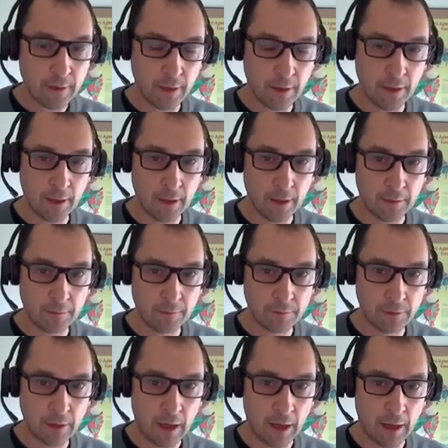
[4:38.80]
uh,
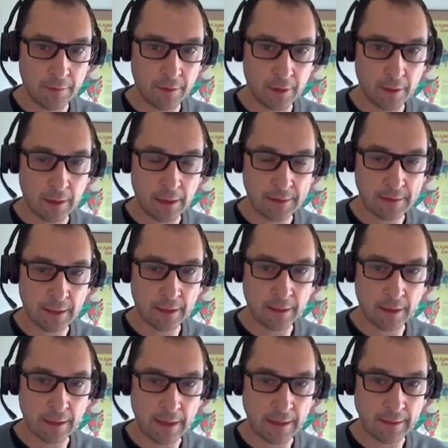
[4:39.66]
other, let's
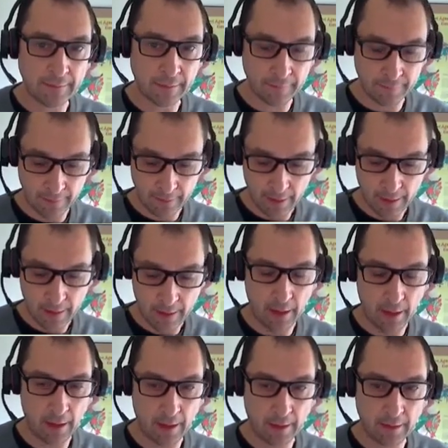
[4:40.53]
say, related
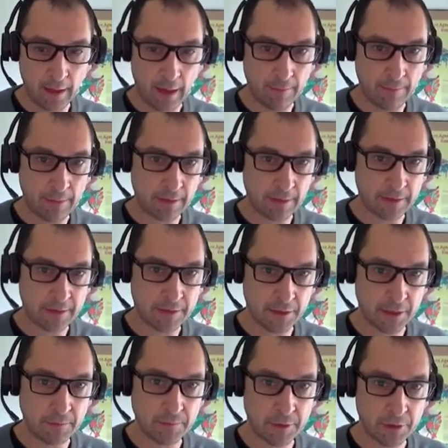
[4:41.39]
uh, climate
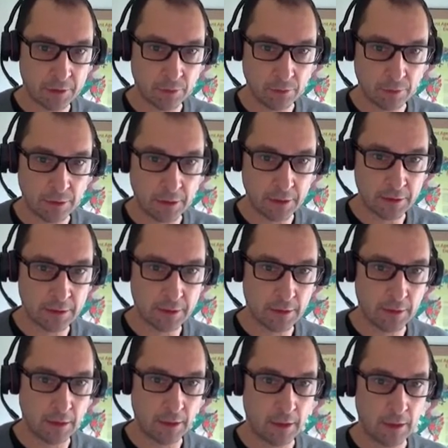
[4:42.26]
extreme
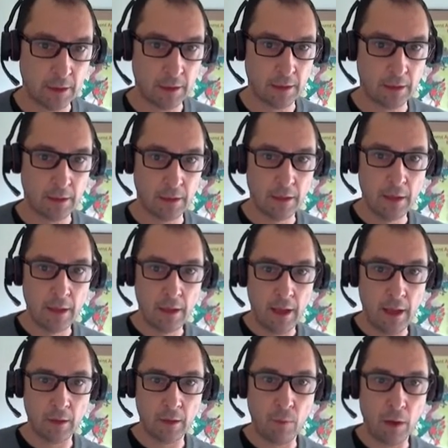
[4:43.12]
studies. Uh,
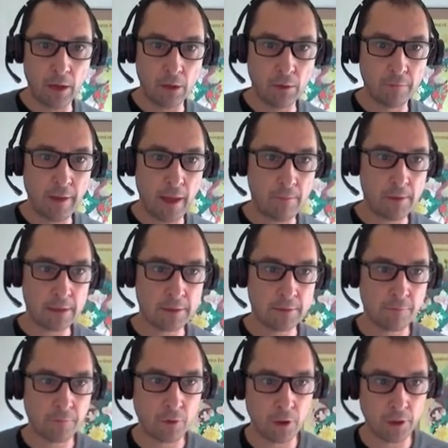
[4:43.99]
and one of them
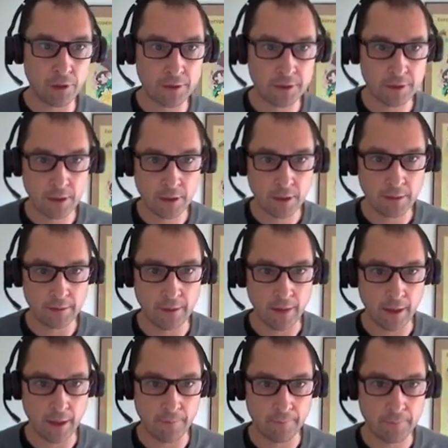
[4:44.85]
is, of course,
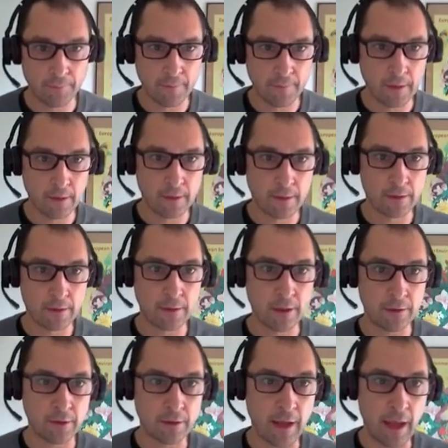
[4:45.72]
the,
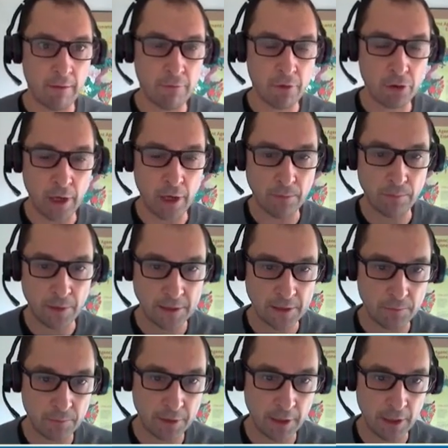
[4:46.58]
the heavy rain
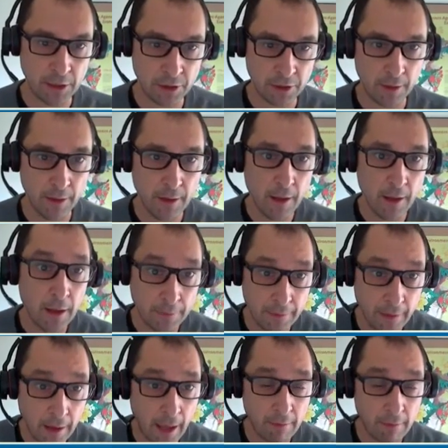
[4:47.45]
precipitation,
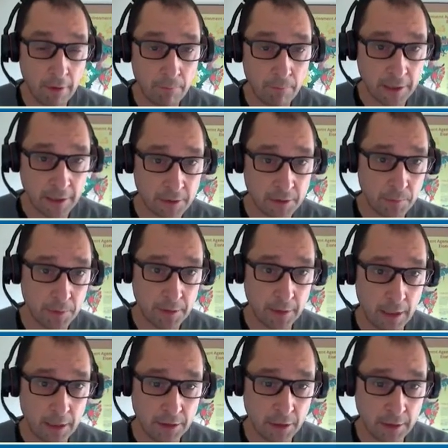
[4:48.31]
the heavy
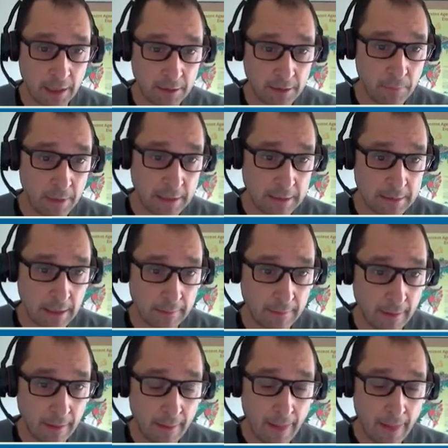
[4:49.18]
precipitation. That means
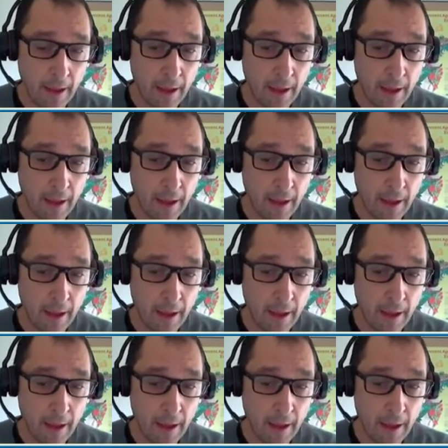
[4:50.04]
that